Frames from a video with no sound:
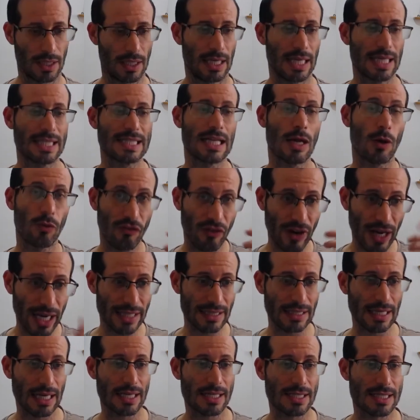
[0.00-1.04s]
Let's now
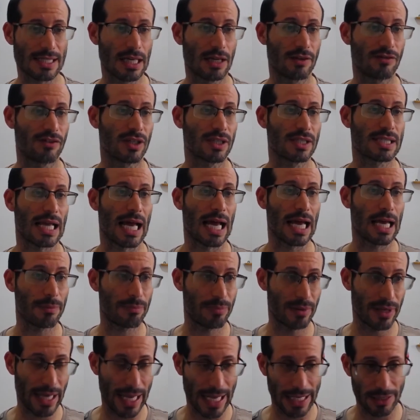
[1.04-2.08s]
find our server's
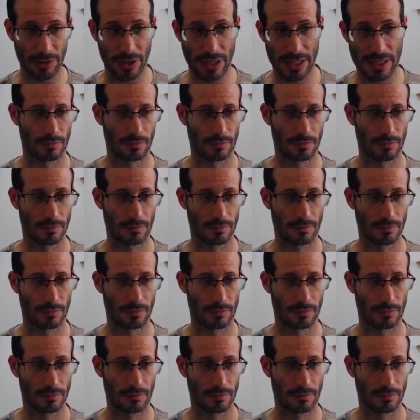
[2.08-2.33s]
IP address.